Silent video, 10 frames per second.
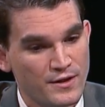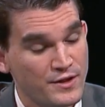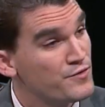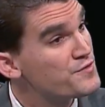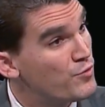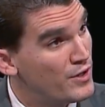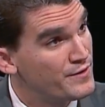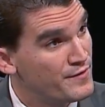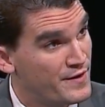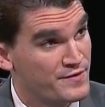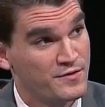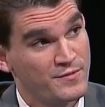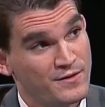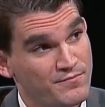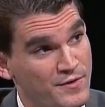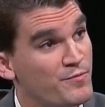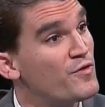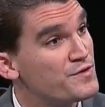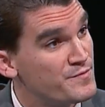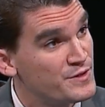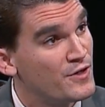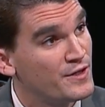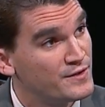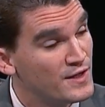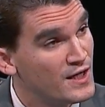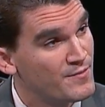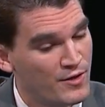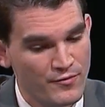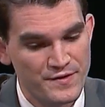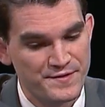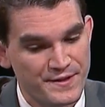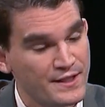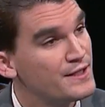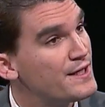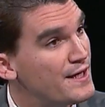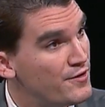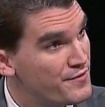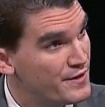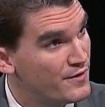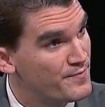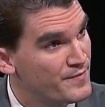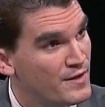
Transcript: Here's one that's going to be that folks have been talking a lot about recently: healthcare.